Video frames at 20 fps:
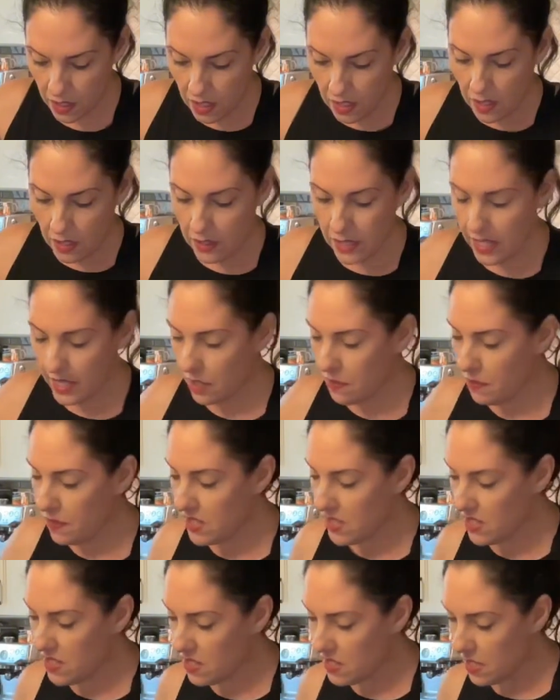like if it's
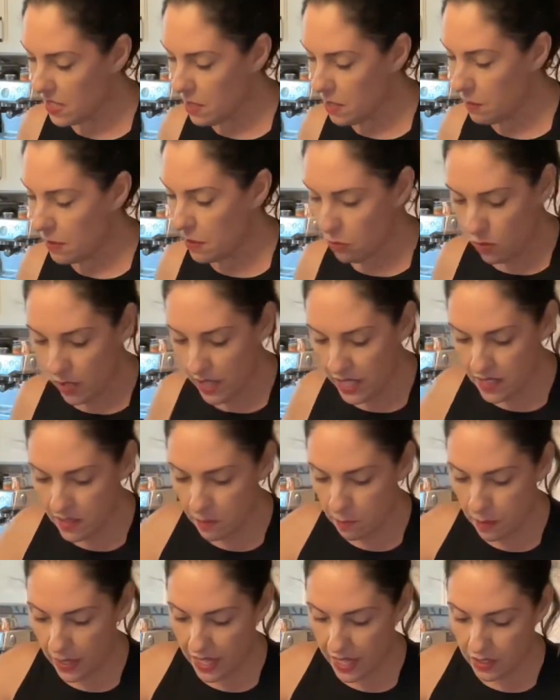a cinnamon raisin
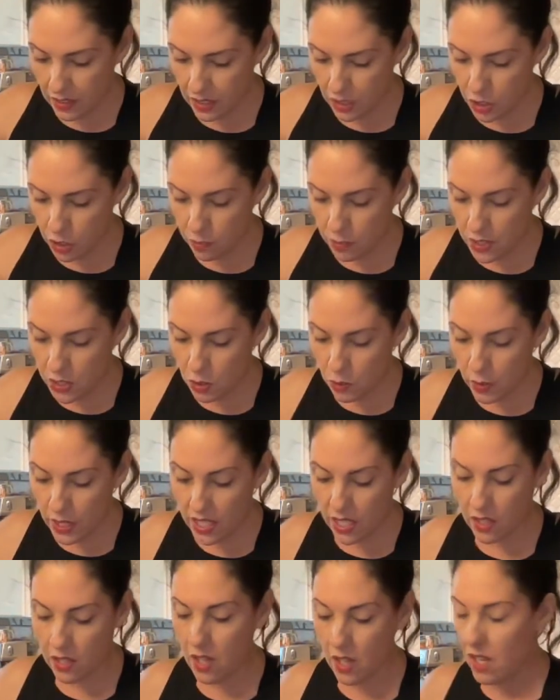bagel, it should be
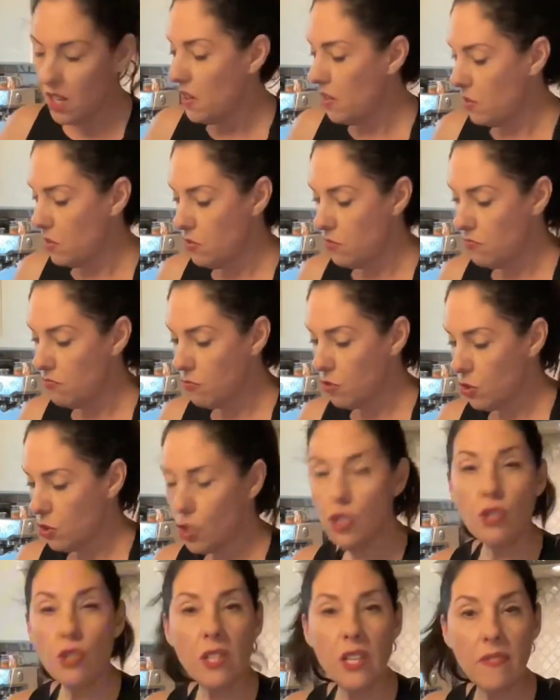sweet.
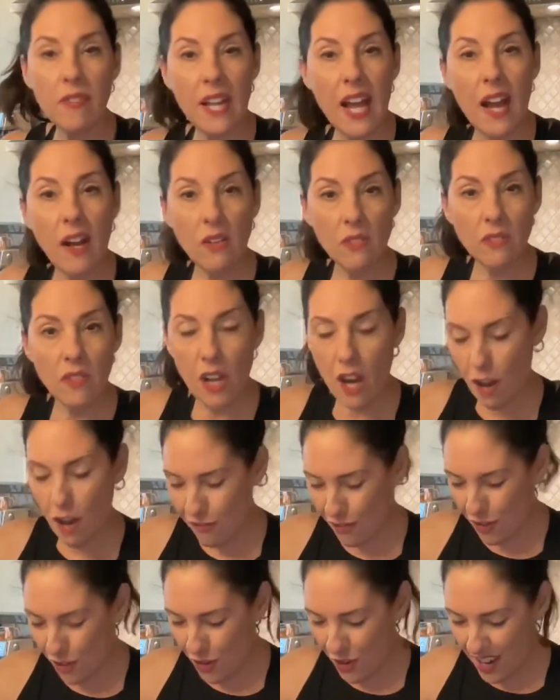Could you leave it out?
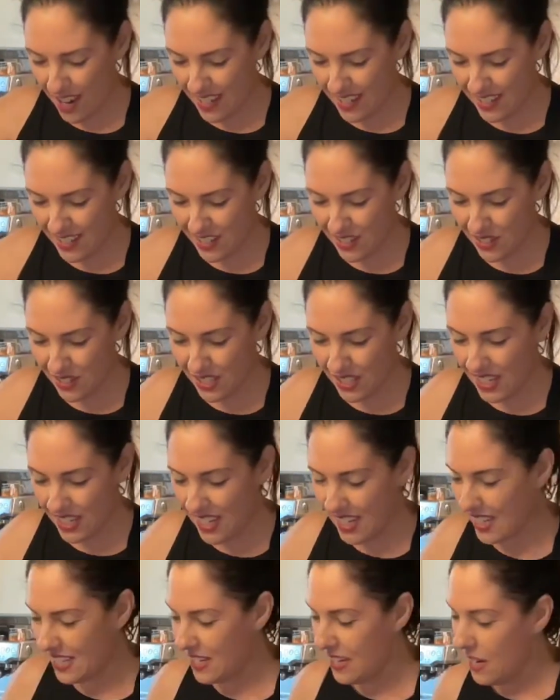Of course, you
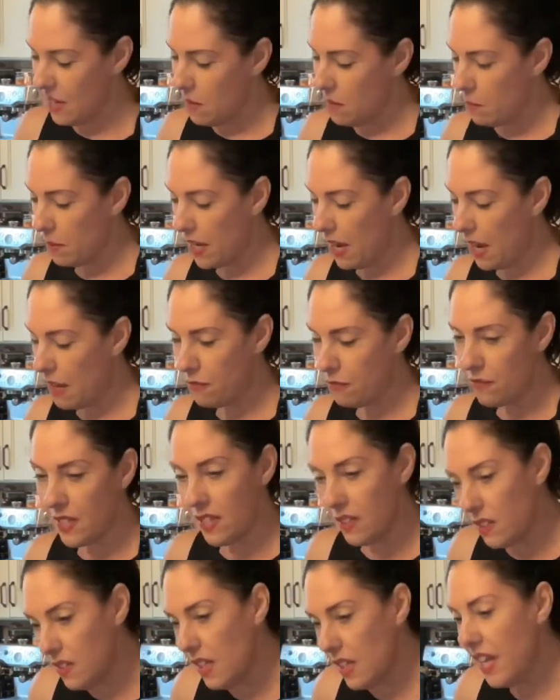could, but I
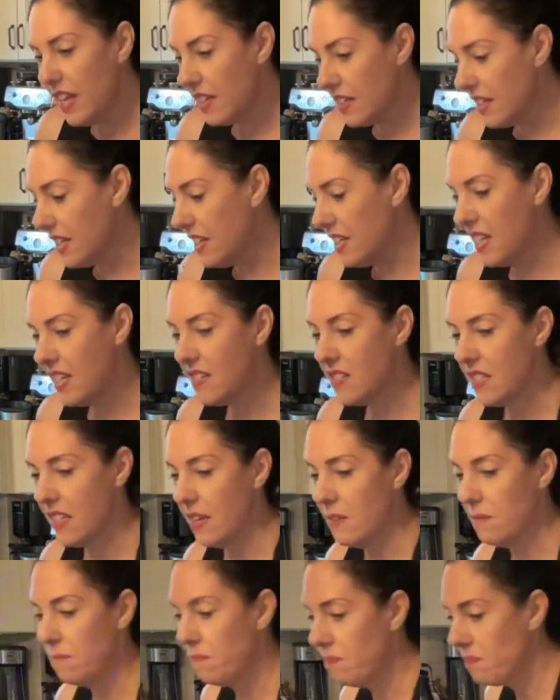feel like it needs it.
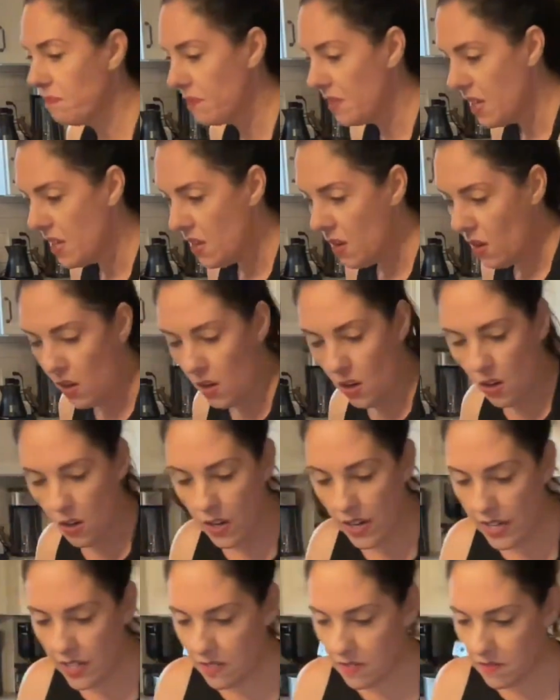All right,